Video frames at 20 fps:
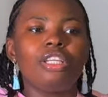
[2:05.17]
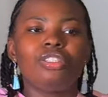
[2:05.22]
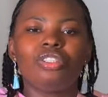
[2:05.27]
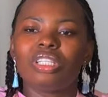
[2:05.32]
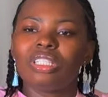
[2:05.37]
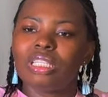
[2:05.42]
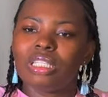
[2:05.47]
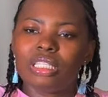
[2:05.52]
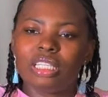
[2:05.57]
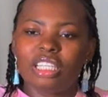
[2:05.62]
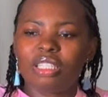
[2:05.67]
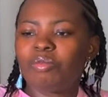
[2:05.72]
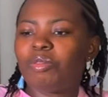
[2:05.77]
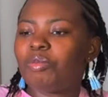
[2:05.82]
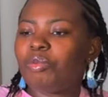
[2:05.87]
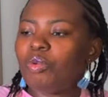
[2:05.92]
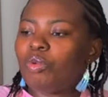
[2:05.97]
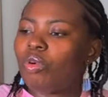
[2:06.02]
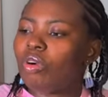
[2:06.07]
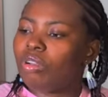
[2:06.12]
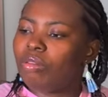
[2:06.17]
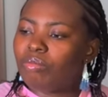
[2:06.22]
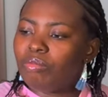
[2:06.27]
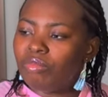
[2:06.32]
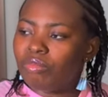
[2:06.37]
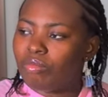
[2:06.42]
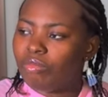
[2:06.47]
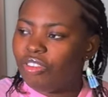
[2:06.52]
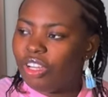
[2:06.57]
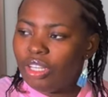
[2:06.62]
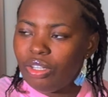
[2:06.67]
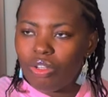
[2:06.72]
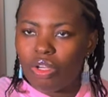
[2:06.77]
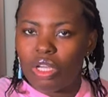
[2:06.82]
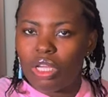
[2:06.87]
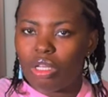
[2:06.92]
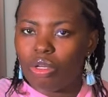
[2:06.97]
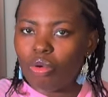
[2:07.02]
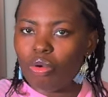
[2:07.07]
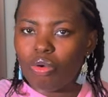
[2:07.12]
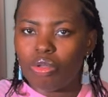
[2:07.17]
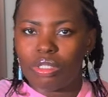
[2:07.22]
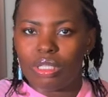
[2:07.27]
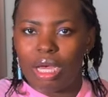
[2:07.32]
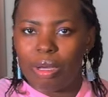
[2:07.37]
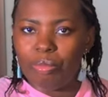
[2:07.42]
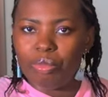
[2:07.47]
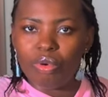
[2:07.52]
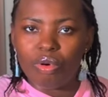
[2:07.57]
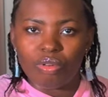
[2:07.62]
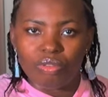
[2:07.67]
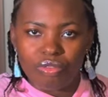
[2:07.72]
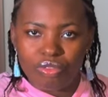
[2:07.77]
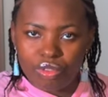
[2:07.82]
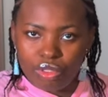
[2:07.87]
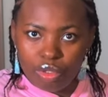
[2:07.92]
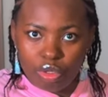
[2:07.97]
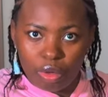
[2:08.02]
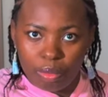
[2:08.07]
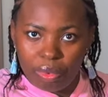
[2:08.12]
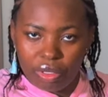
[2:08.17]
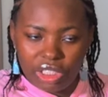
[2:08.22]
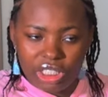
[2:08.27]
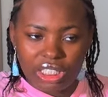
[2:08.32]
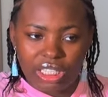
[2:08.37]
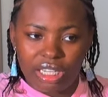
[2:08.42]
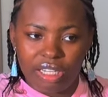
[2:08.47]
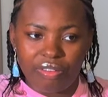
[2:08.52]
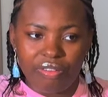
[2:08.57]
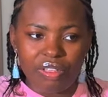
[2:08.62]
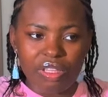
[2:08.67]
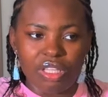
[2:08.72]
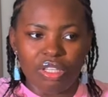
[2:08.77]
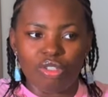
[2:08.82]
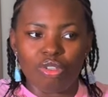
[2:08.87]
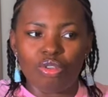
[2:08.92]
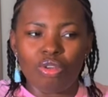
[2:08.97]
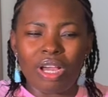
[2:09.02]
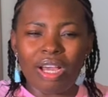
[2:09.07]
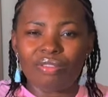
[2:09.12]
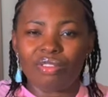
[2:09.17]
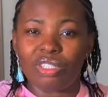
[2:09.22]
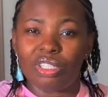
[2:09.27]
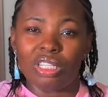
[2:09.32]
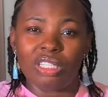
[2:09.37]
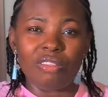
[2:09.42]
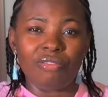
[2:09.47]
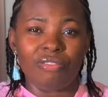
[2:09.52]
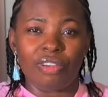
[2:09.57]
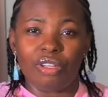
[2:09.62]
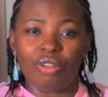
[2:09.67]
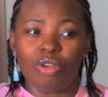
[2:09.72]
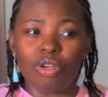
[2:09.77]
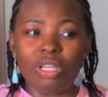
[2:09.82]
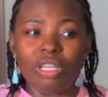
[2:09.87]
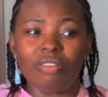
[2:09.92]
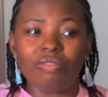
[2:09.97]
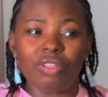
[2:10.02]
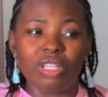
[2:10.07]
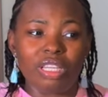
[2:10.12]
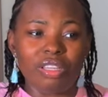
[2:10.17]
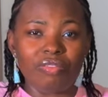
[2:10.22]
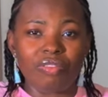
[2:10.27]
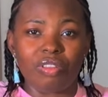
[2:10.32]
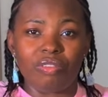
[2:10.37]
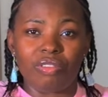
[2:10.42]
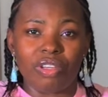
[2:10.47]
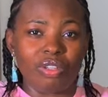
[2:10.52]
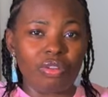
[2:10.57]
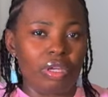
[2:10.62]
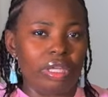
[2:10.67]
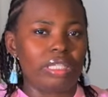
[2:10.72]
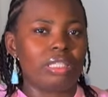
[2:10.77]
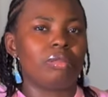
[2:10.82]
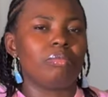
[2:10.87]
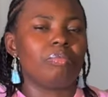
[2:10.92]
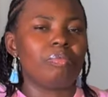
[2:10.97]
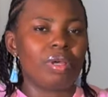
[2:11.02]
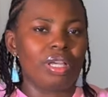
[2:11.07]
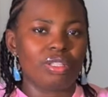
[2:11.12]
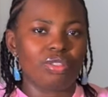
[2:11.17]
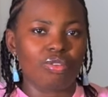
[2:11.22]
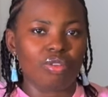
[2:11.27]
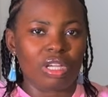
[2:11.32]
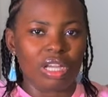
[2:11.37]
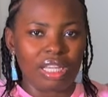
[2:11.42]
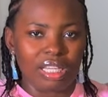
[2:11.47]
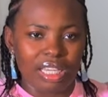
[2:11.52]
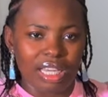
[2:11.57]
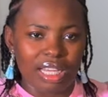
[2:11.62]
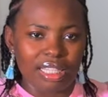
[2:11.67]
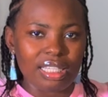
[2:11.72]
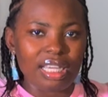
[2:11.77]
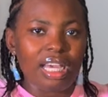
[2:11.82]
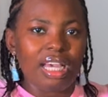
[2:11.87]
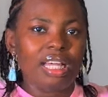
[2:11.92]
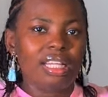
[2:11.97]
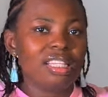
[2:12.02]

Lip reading: Just in case maybe one vendor goes above your budget and everything, do you have to change the vendor, even if the vendor is the best you can get?